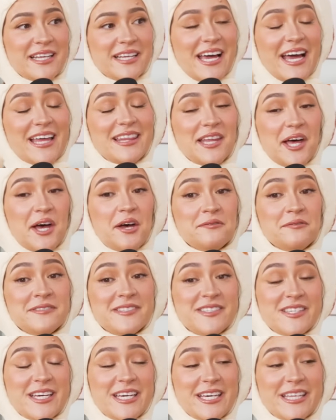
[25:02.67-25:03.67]
Like, yeah. I
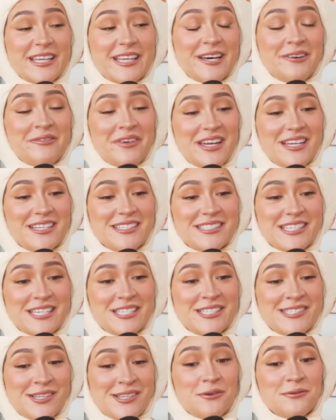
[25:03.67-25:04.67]
love seeing them, and it's like
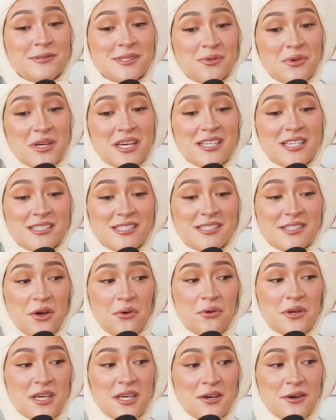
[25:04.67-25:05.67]
so sweet and
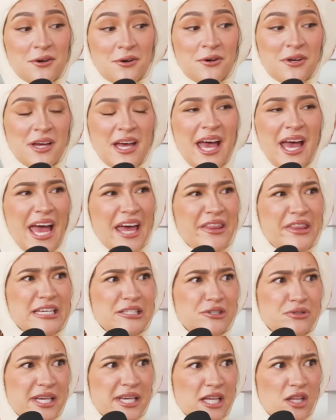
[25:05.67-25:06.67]
so cute, and they
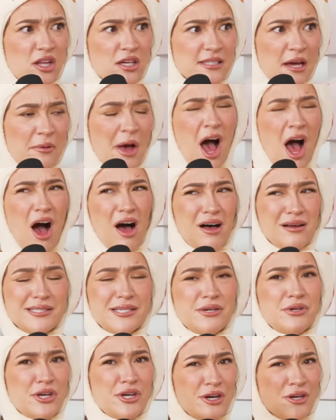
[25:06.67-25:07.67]
do take a long time. Also,
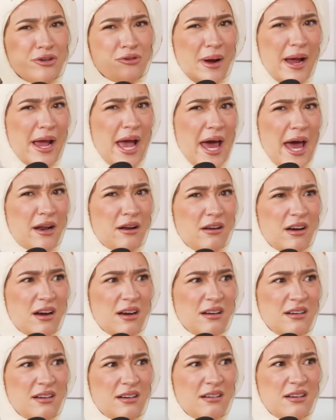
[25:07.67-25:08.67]
you're a great editor.